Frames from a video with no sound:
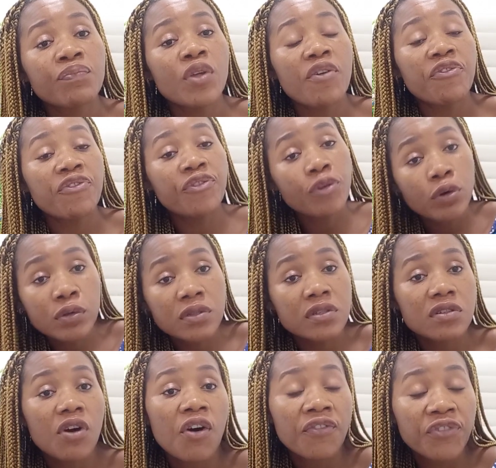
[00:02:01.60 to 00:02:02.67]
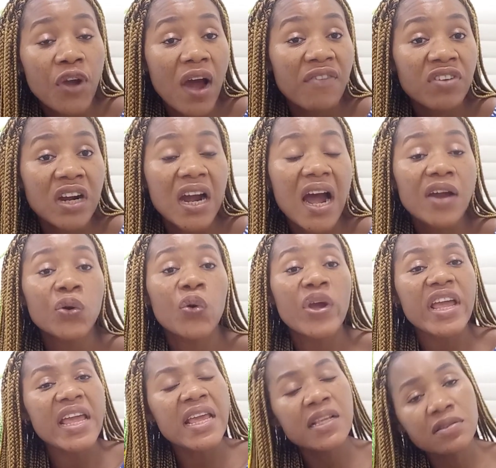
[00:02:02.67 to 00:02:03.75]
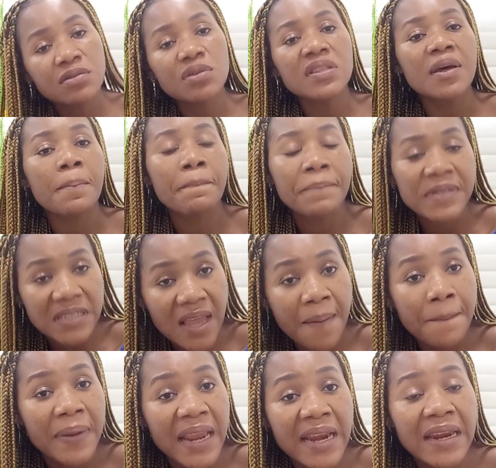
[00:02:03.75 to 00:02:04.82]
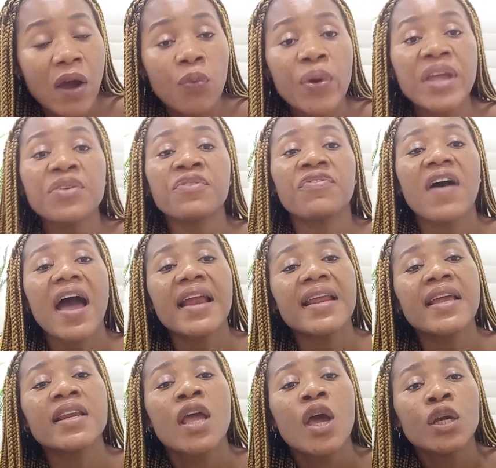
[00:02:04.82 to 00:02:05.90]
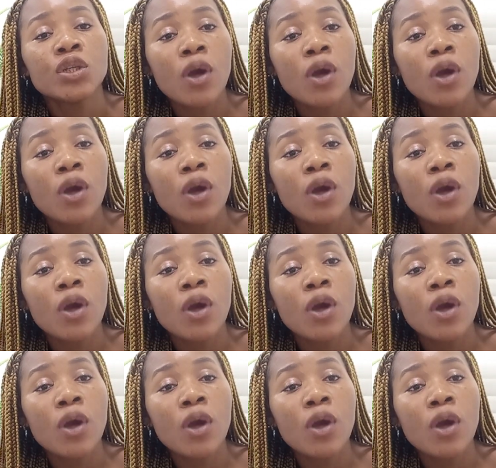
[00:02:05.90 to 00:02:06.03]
the fruits of your avocado into the same blender where you've added